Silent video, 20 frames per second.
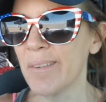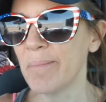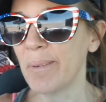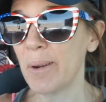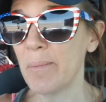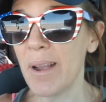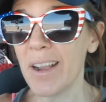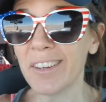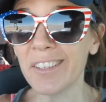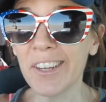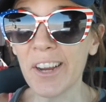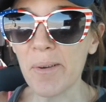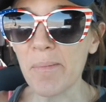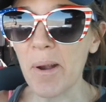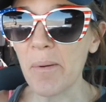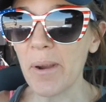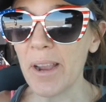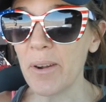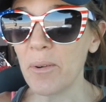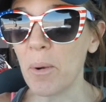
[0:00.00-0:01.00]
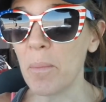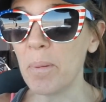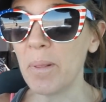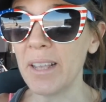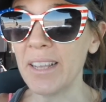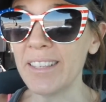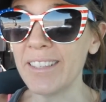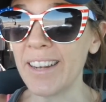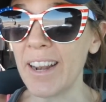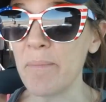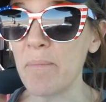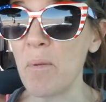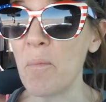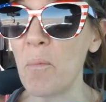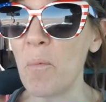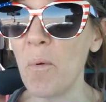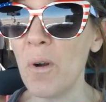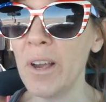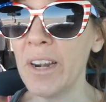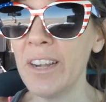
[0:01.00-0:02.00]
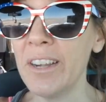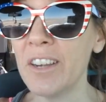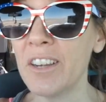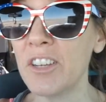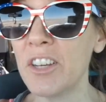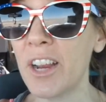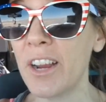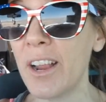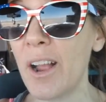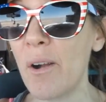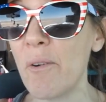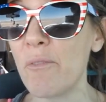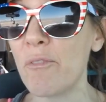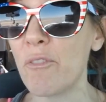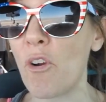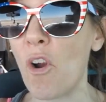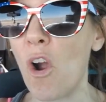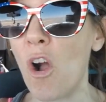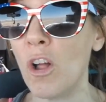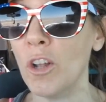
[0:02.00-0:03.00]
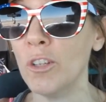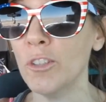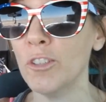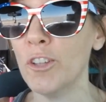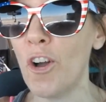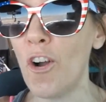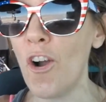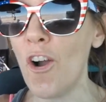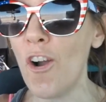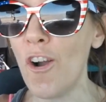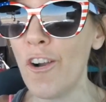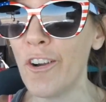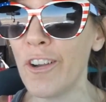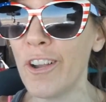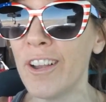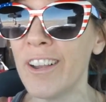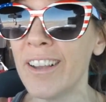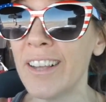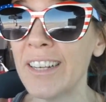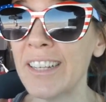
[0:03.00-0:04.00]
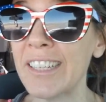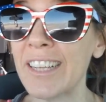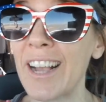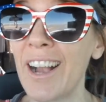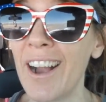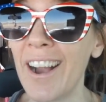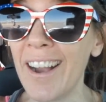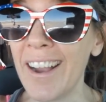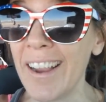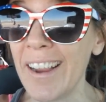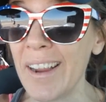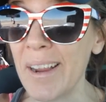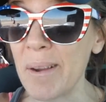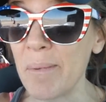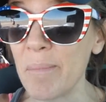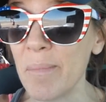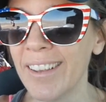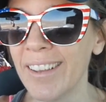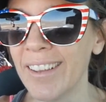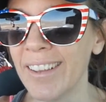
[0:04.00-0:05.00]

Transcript: But I'm actually on my way to a place that I've been wanting to check out for a long time.